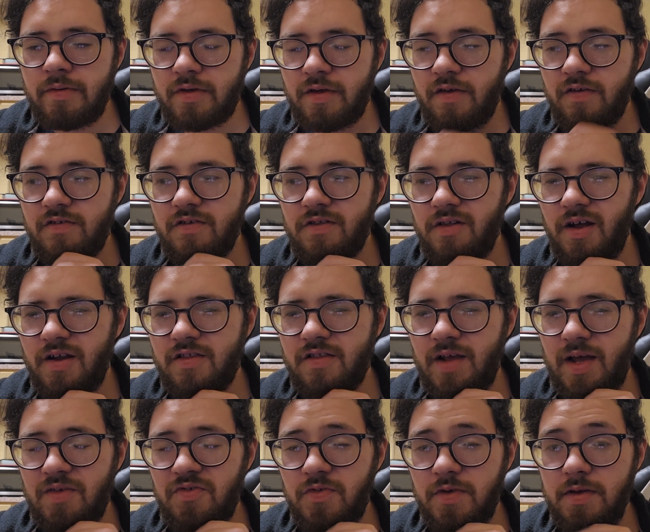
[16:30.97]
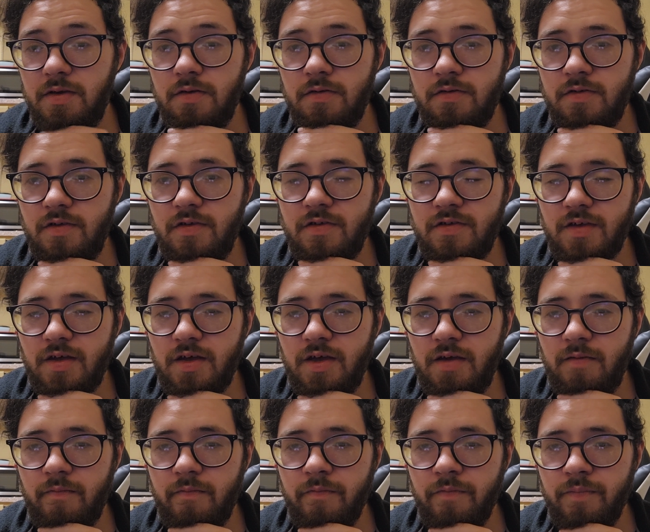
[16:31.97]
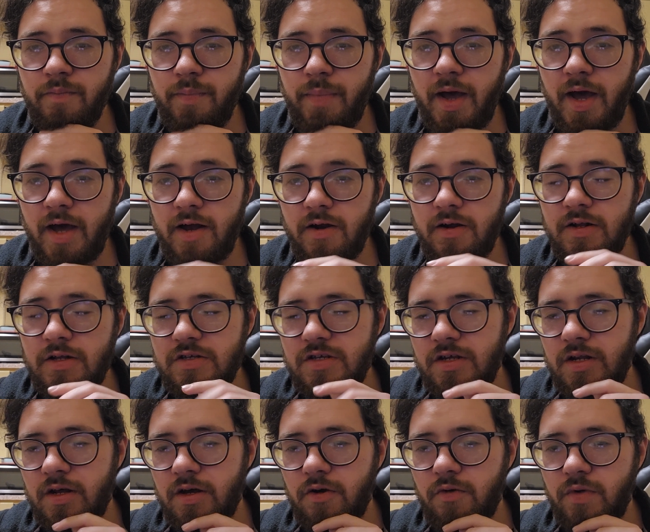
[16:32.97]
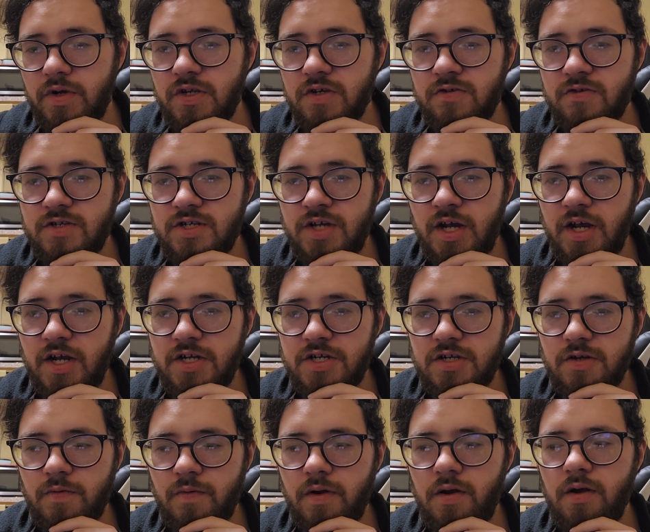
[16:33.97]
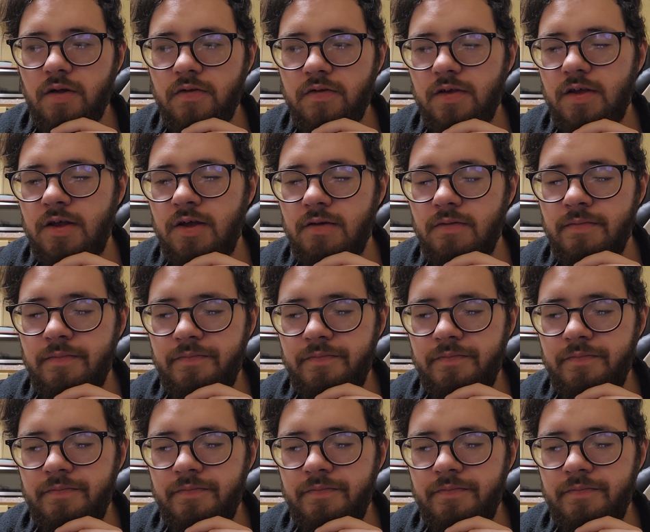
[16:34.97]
because a lot of times we use these same patterns, we just change the words in it.